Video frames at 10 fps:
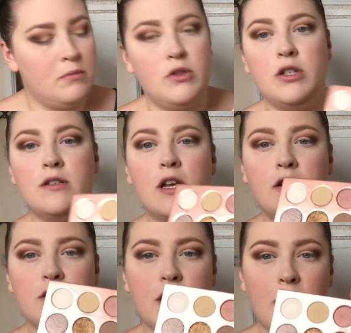just
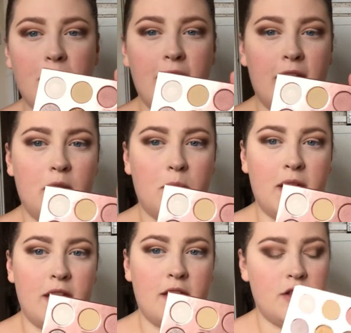going to go in
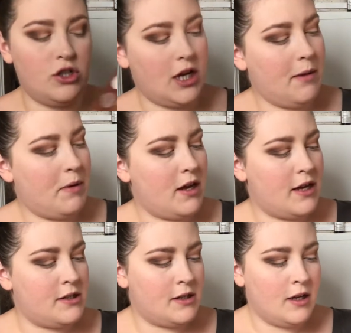with
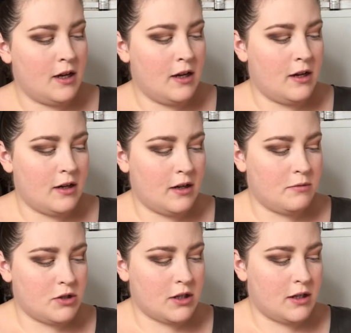Jaybird and
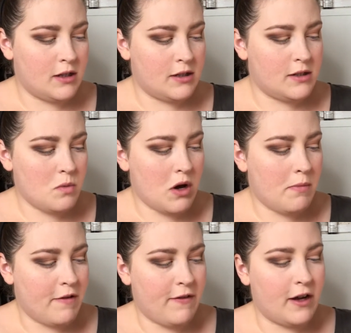I'm just going to swirl
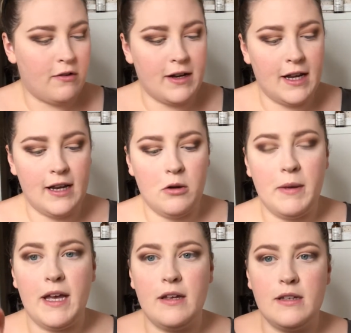my finger in it a little
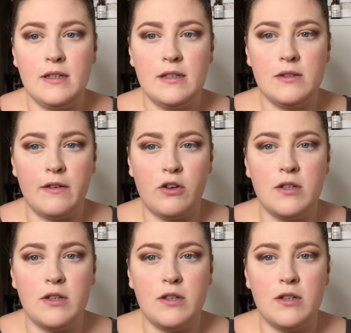bit, so I've